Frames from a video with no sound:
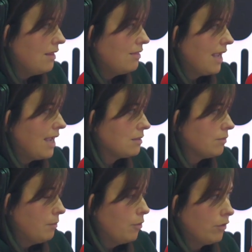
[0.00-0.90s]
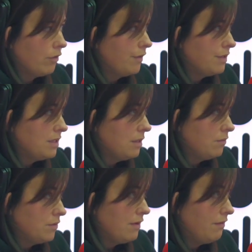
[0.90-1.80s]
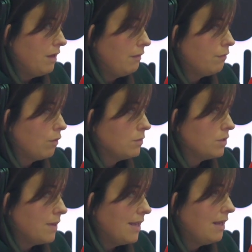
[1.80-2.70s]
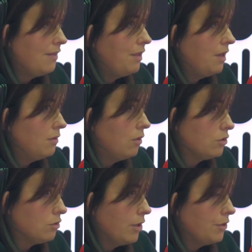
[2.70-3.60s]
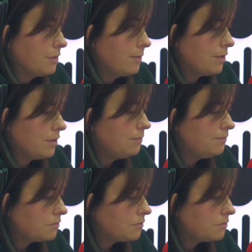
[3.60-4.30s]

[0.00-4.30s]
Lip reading: They ask my mother to fill in forms as well, and then also my husband,